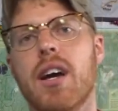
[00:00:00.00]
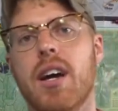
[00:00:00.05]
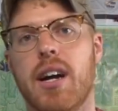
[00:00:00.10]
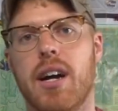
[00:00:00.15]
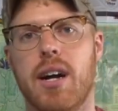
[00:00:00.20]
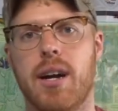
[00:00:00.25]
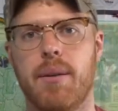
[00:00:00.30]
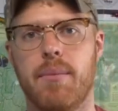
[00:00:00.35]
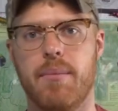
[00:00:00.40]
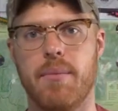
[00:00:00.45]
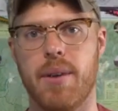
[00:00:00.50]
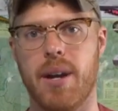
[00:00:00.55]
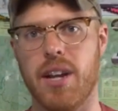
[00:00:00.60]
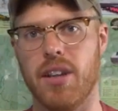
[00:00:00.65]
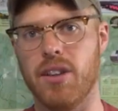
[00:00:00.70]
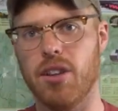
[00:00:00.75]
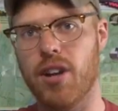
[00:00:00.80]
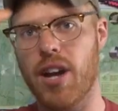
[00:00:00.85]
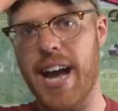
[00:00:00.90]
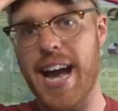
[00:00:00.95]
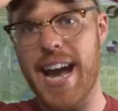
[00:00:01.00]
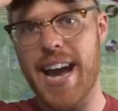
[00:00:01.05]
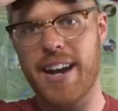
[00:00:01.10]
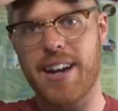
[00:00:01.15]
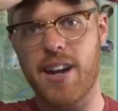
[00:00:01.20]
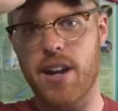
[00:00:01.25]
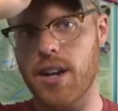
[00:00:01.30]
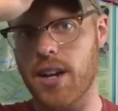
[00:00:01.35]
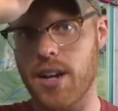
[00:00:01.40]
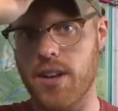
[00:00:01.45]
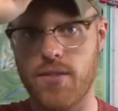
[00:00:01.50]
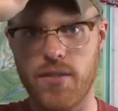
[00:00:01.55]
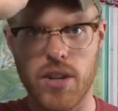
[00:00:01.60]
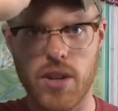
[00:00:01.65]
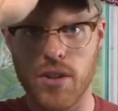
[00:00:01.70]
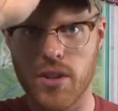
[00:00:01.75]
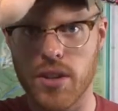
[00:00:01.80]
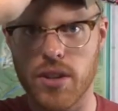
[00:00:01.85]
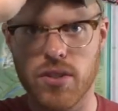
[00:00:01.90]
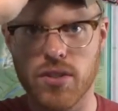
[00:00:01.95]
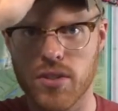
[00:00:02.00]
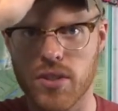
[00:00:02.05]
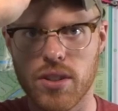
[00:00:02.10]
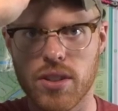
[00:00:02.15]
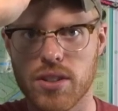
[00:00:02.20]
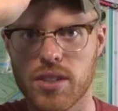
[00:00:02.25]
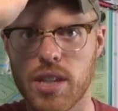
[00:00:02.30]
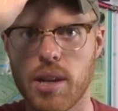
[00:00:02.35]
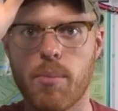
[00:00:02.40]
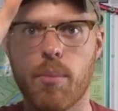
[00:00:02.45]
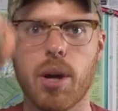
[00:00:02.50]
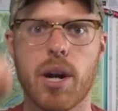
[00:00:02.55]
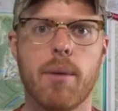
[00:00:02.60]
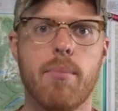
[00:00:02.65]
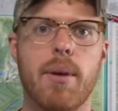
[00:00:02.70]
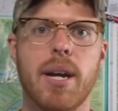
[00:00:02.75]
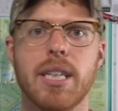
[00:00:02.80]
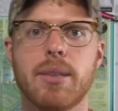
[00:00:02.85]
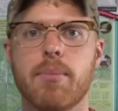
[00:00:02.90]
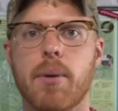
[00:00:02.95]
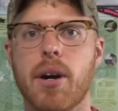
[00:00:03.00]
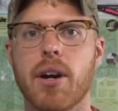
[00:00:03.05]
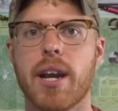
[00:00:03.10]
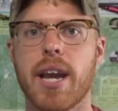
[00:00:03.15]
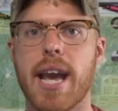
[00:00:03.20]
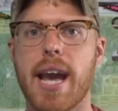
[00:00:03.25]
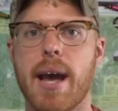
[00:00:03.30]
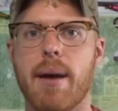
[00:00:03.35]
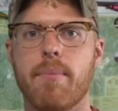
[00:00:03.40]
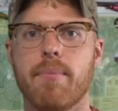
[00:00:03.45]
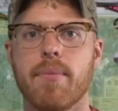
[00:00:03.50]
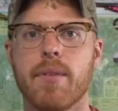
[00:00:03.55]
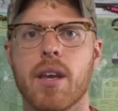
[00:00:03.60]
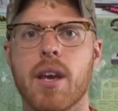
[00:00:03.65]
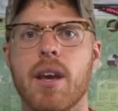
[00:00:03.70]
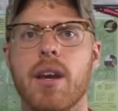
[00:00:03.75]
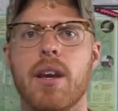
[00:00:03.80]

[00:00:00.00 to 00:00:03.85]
A little hack I'll give you is, you can see I'm wearing a baseball cap.